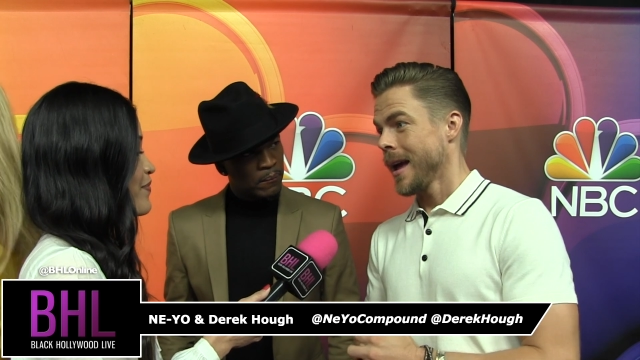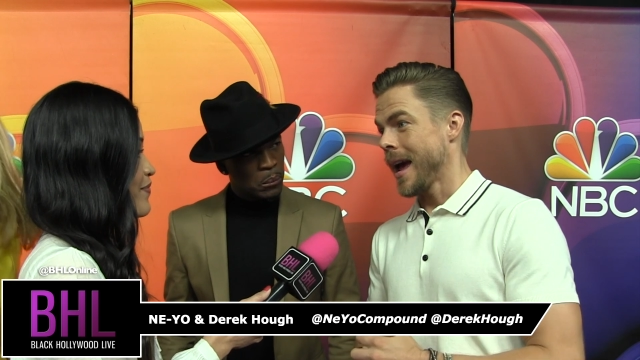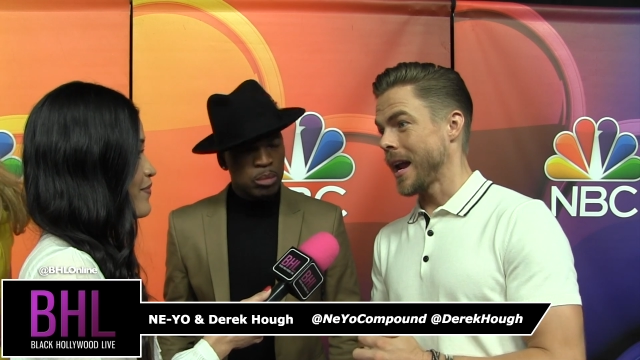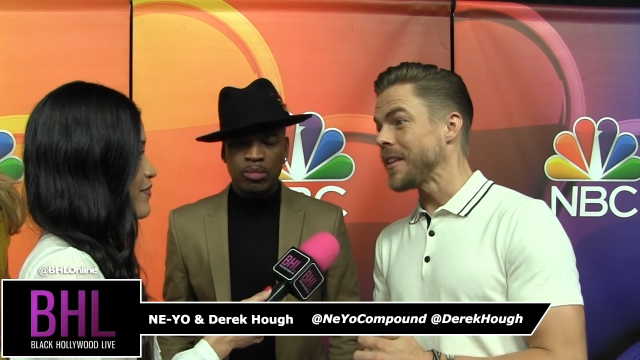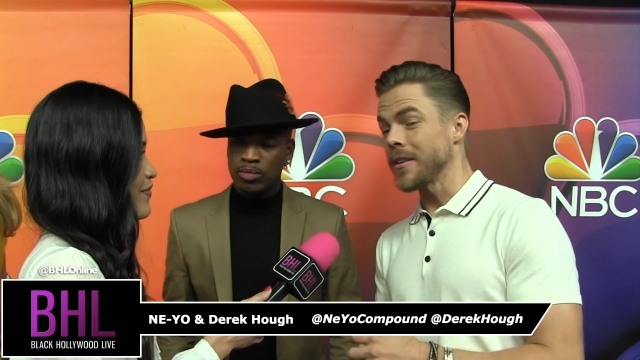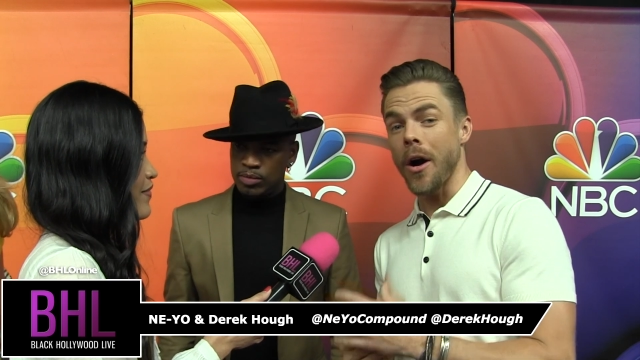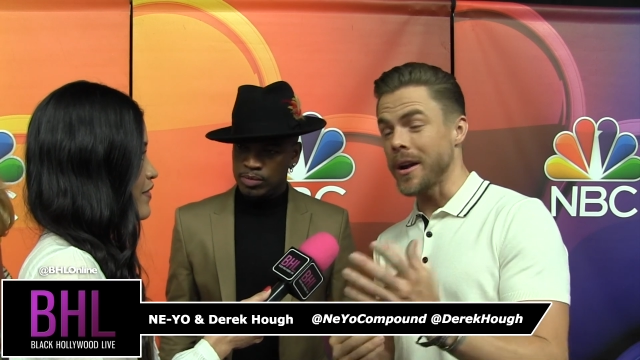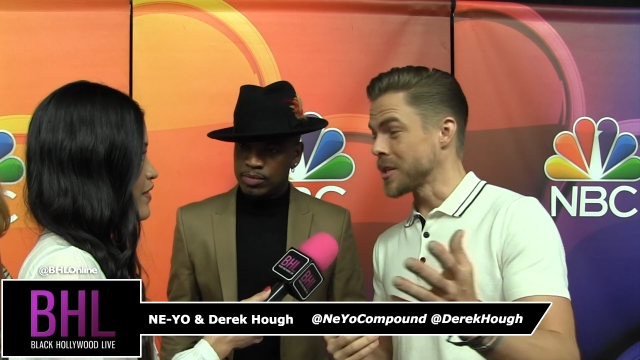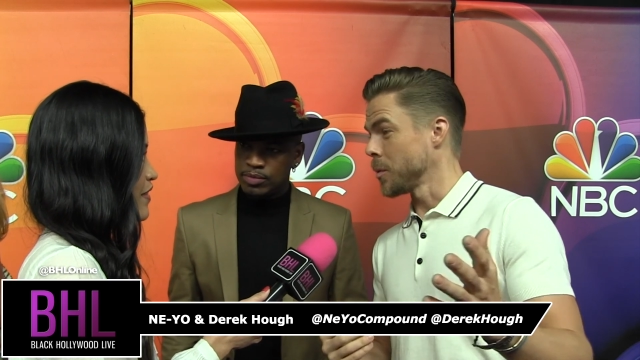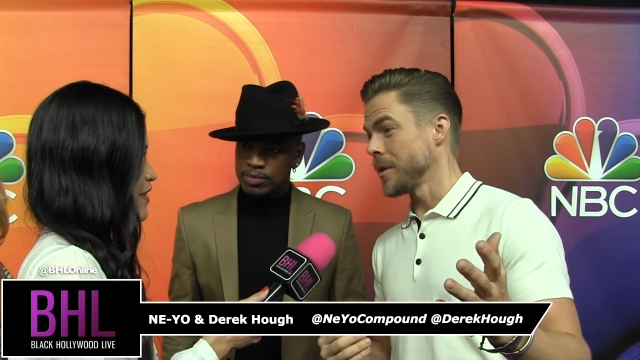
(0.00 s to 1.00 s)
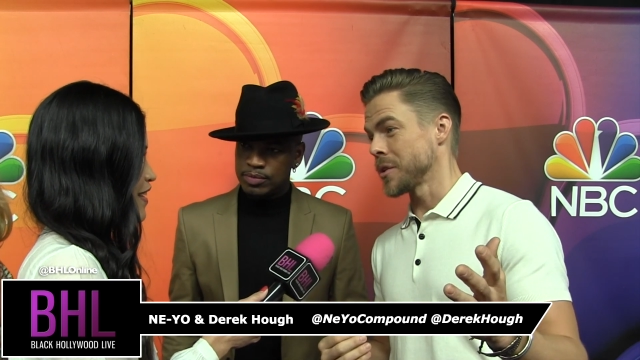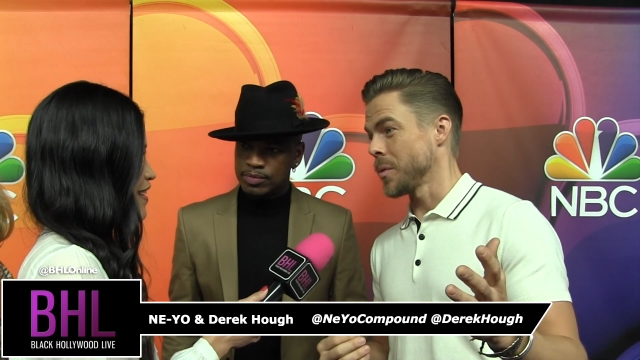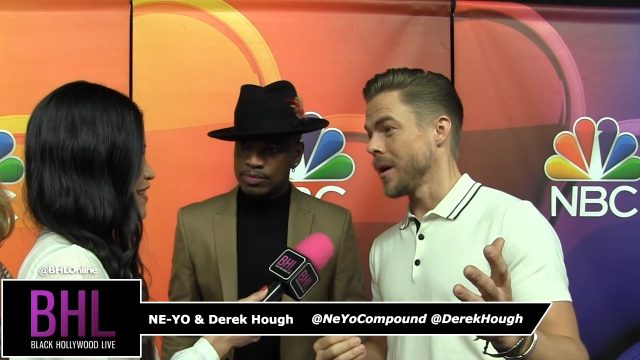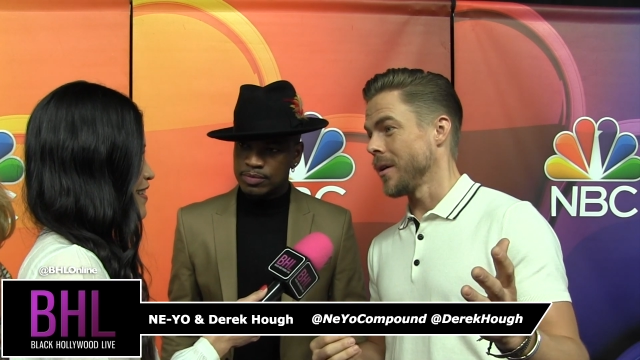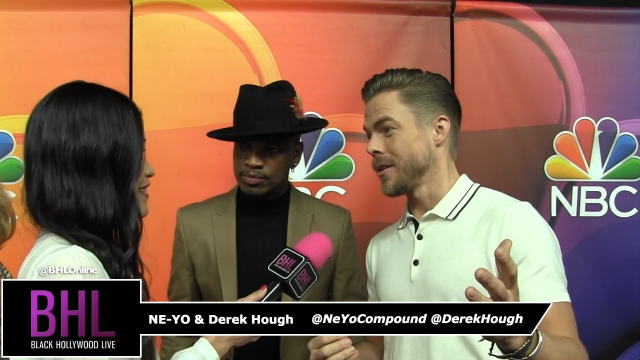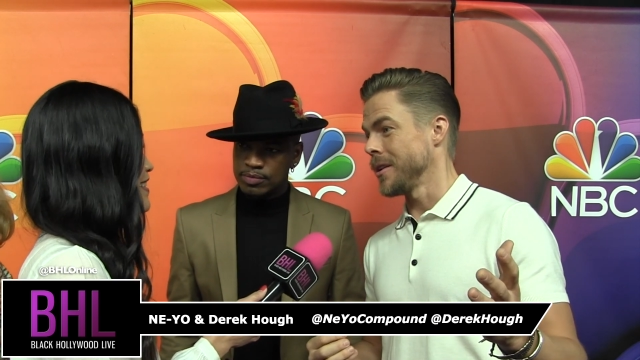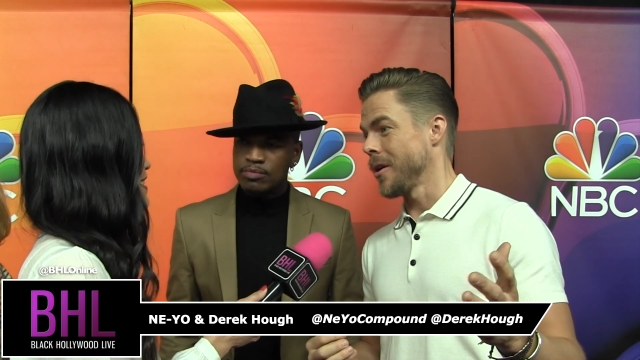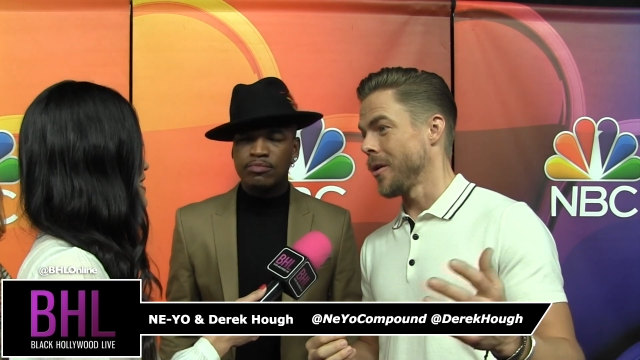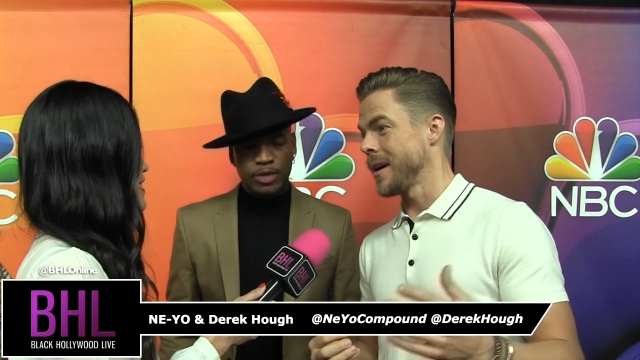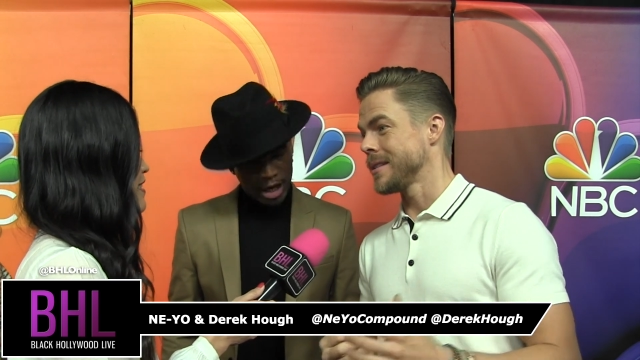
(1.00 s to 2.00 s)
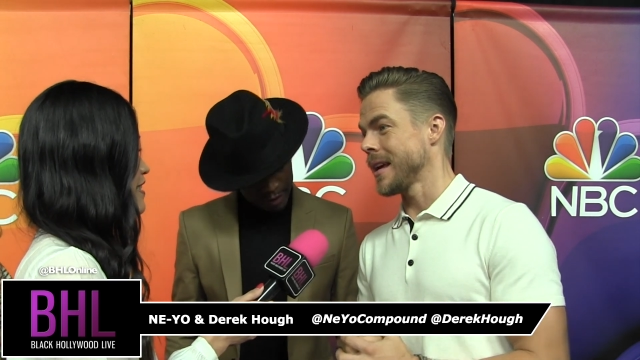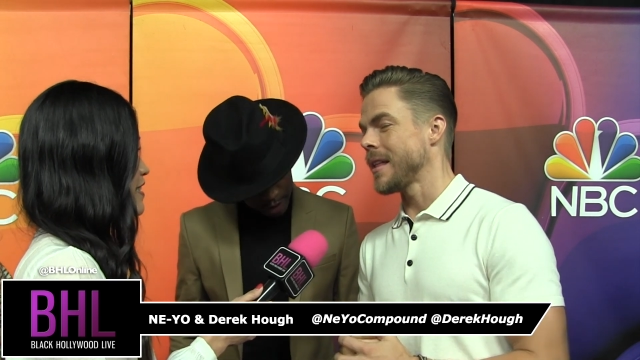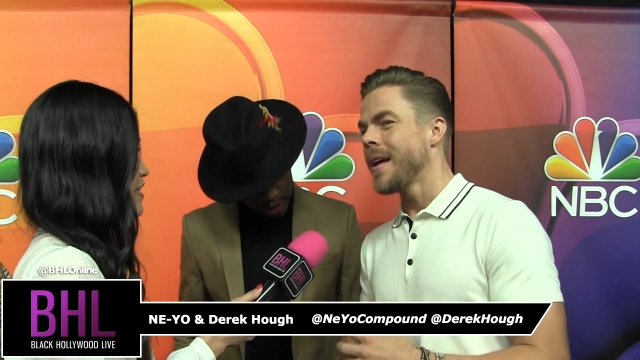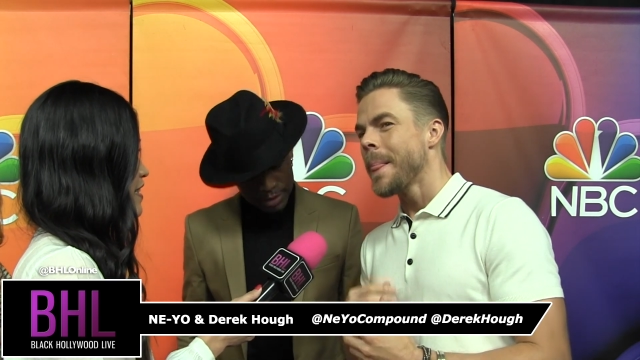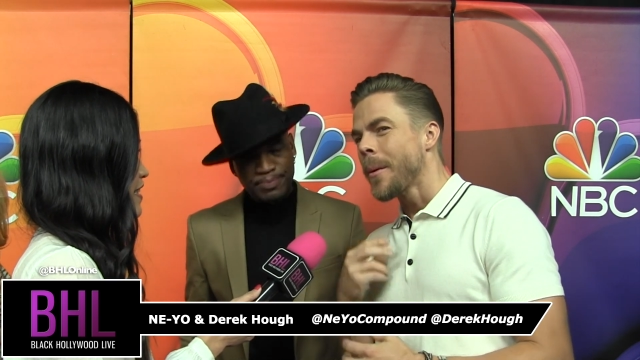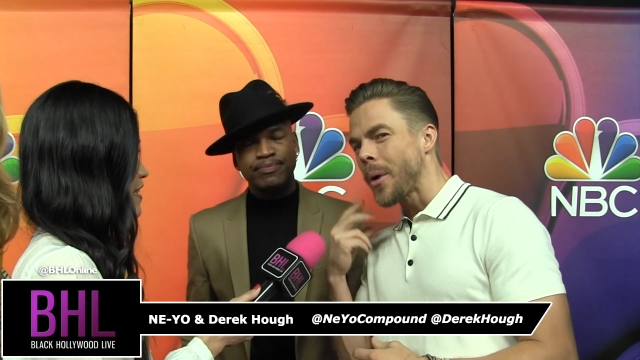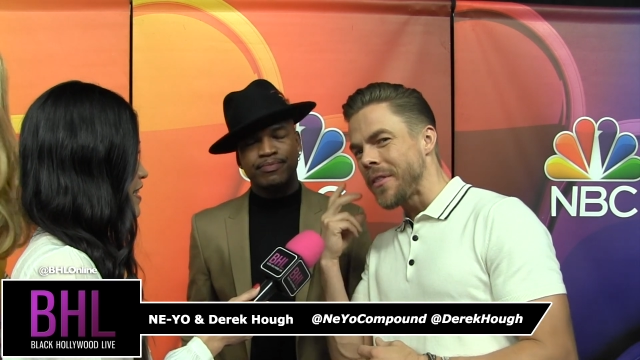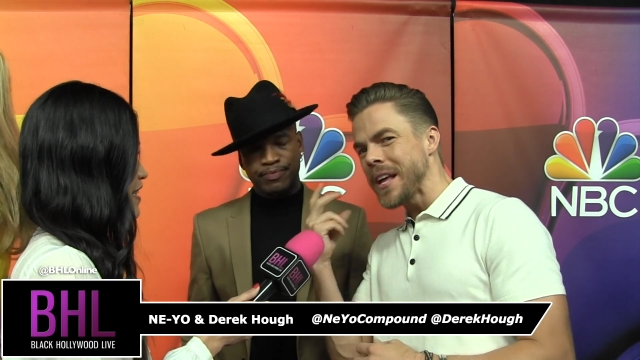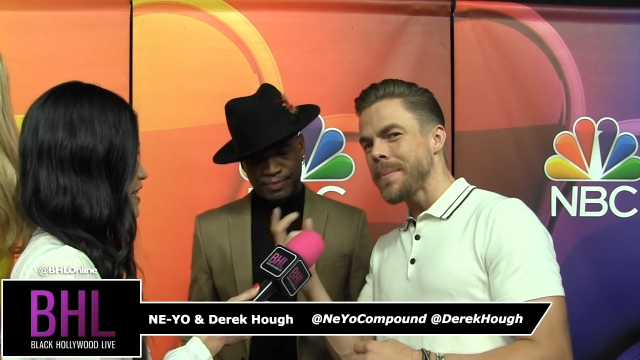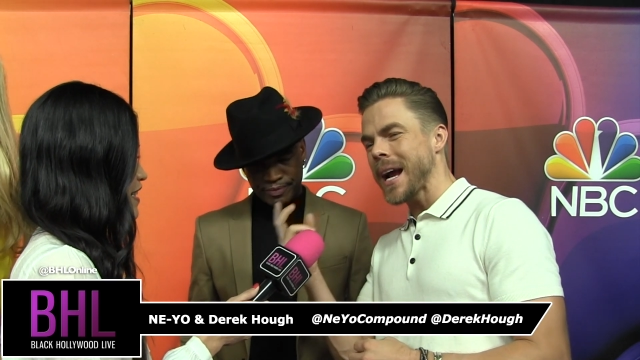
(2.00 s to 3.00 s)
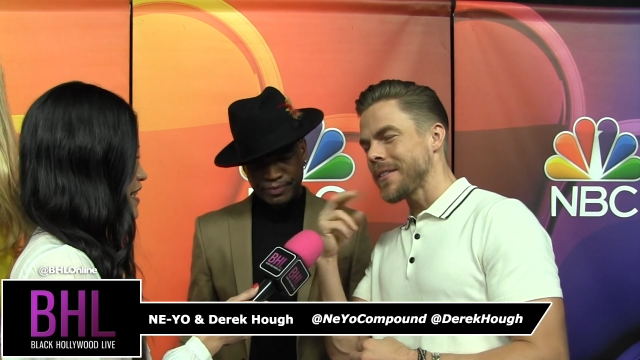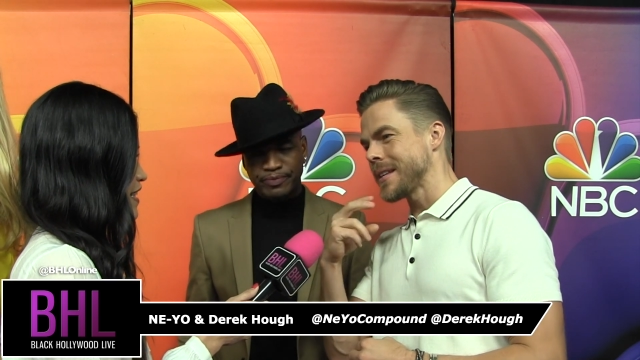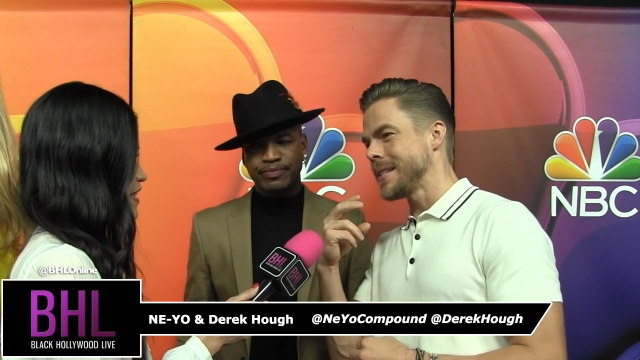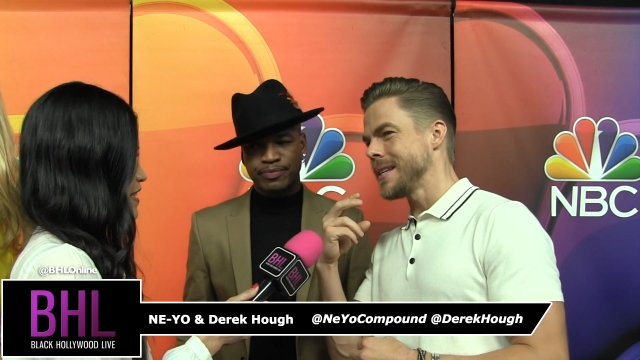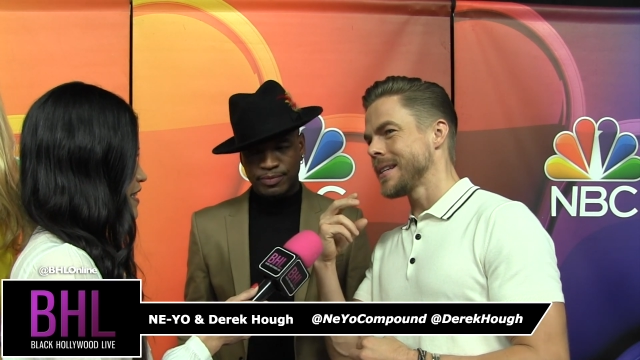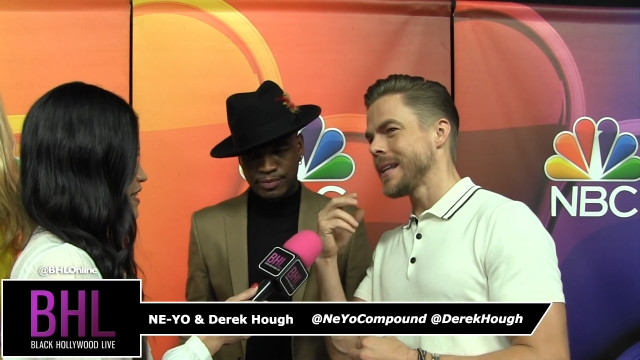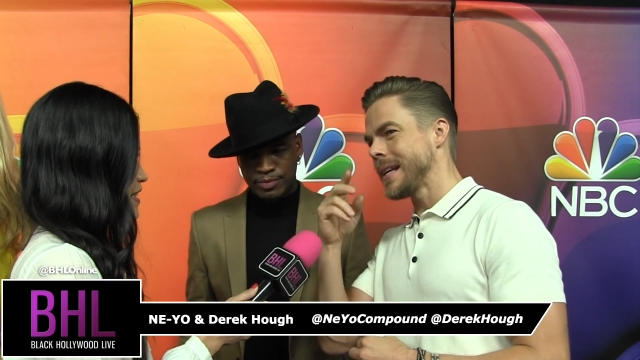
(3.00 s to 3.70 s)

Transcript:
Speaker 1: and I think the audience will be as well. You know, it's, when I think back at this season,